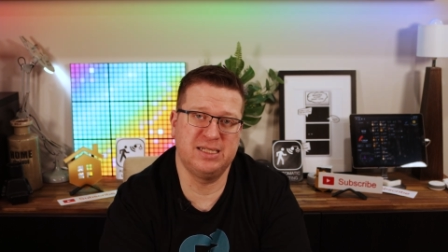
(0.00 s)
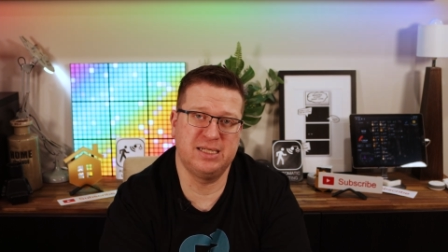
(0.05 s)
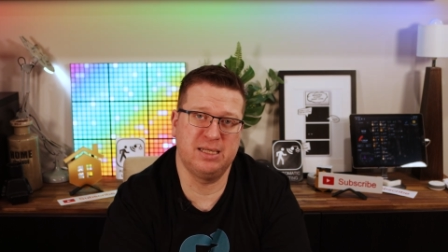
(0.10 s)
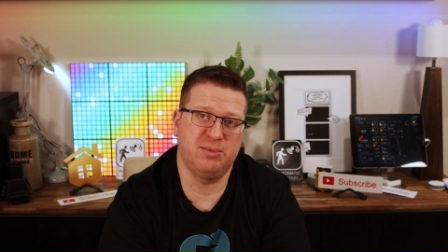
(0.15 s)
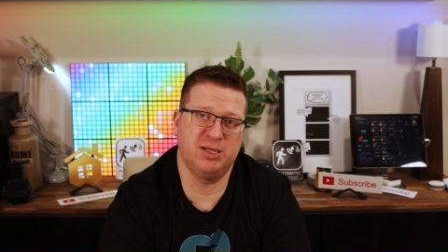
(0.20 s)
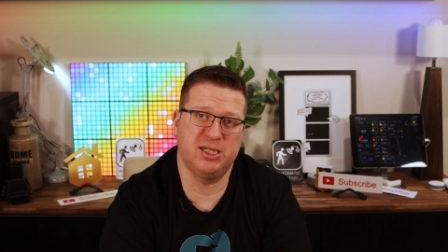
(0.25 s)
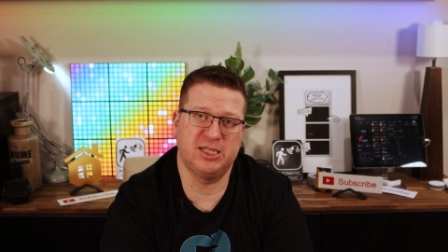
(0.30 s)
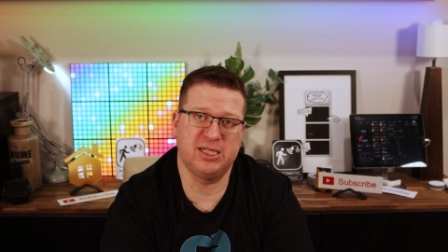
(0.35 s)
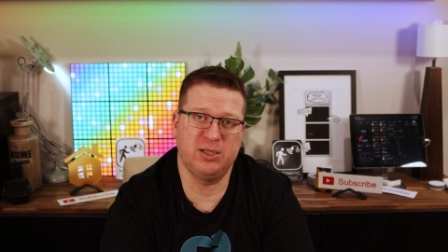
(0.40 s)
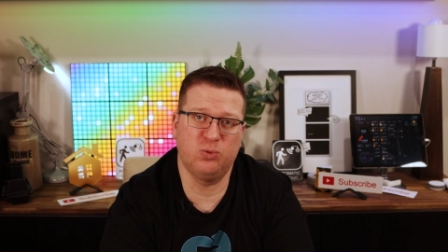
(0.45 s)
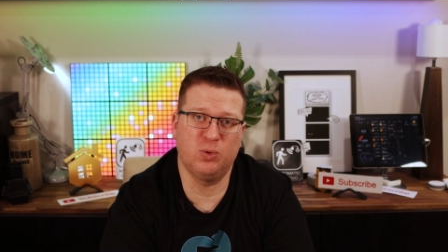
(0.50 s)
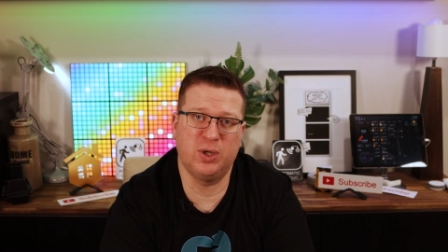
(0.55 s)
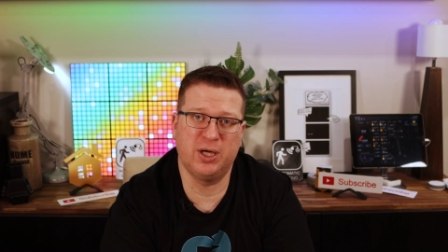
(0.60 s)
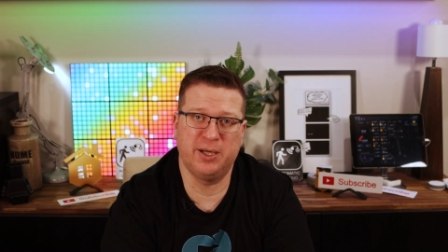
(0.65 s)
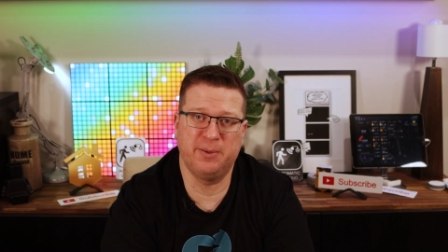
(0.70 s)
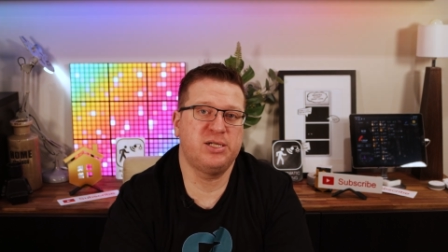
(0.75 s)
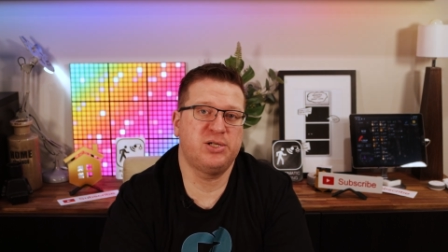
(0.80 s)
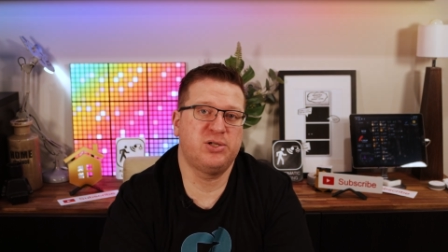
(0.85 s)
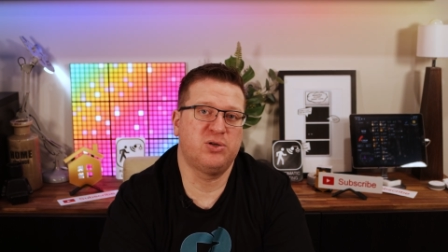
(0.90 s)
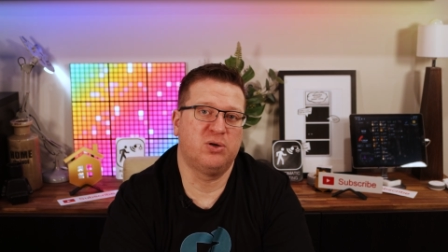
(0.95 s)

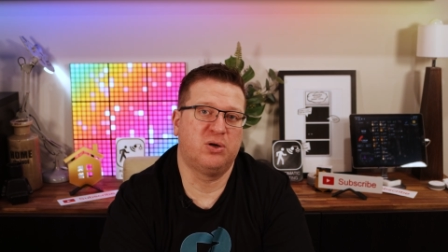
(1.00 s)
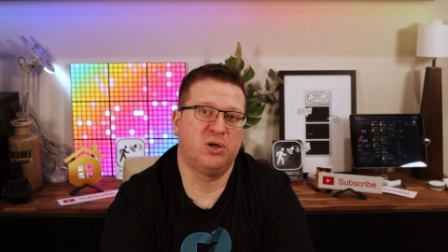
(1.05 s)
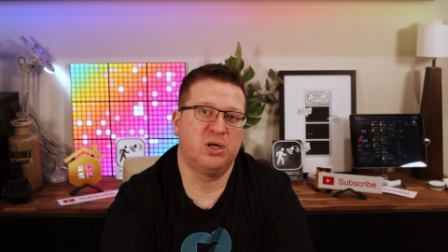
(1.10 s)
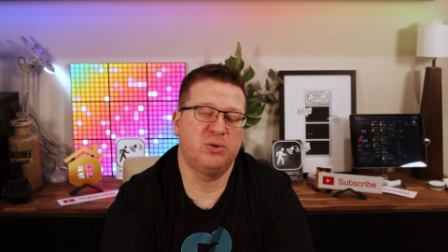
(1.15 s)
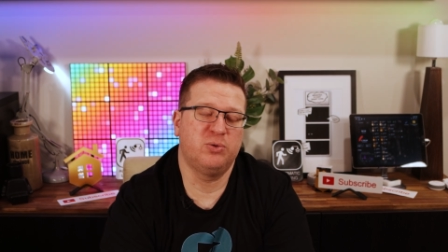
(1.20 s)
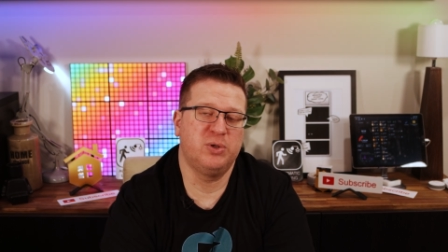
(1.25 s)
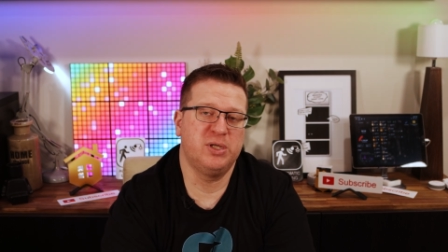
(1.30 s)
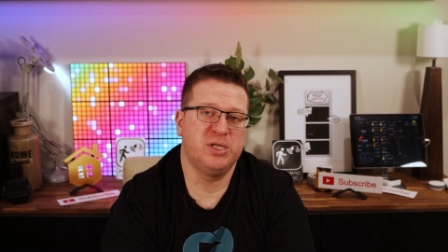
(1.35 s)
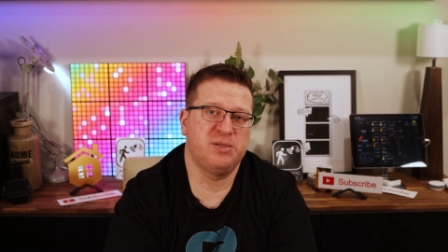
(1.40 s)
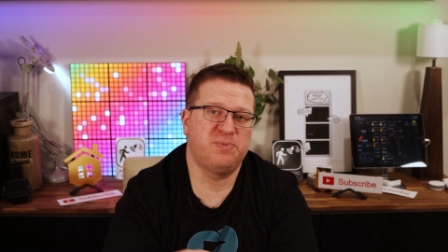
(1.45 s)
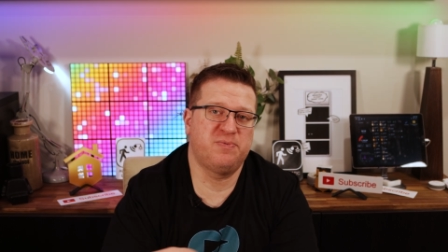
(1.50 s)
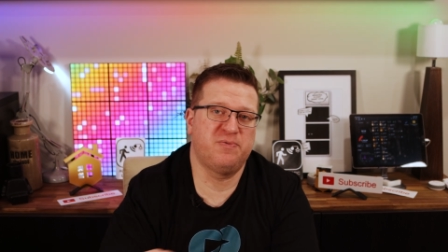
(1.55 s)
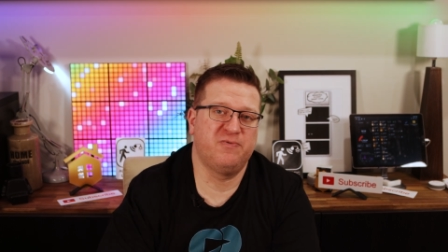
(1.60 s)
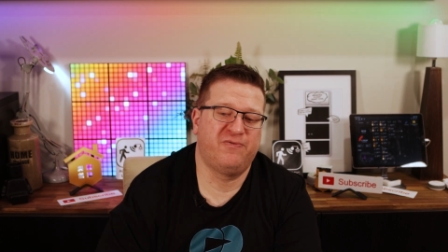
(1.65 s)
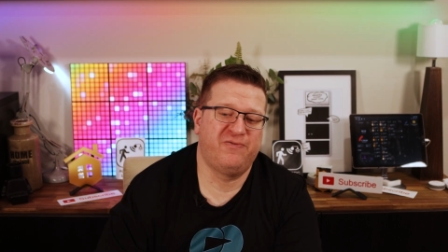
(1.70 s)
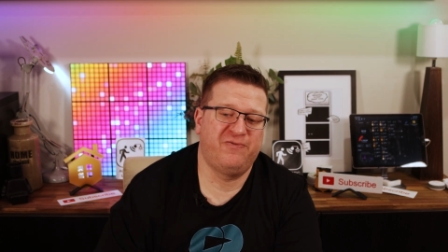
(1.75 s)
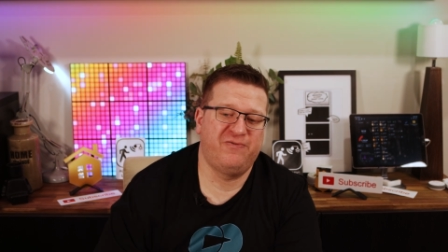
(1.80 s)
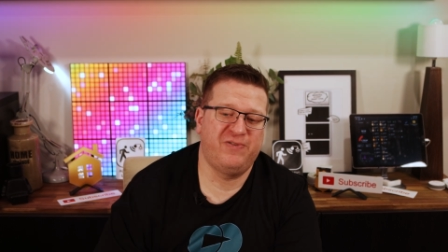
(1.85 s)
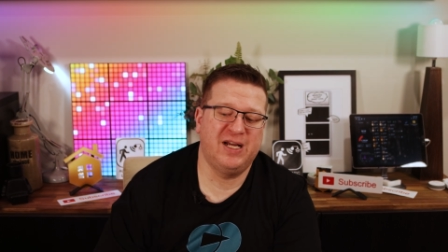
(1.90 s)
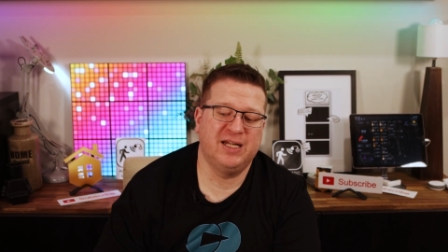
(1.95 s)
ZBT1. As you saw, it was
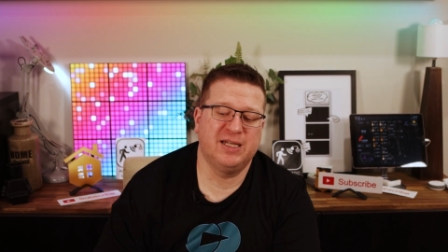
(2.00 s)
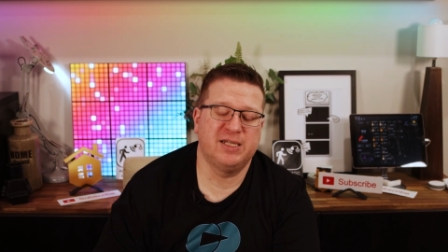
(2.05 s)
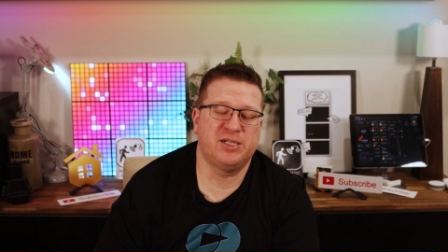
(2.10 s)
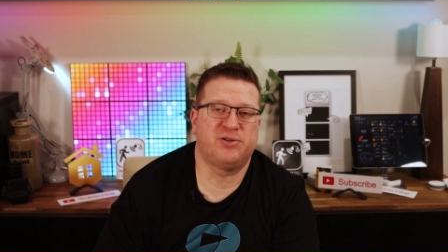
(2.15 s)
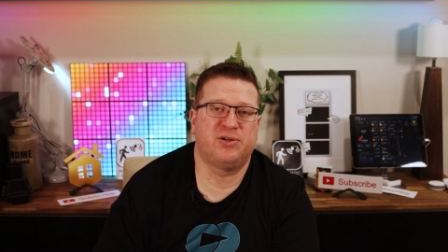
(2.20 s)
fairly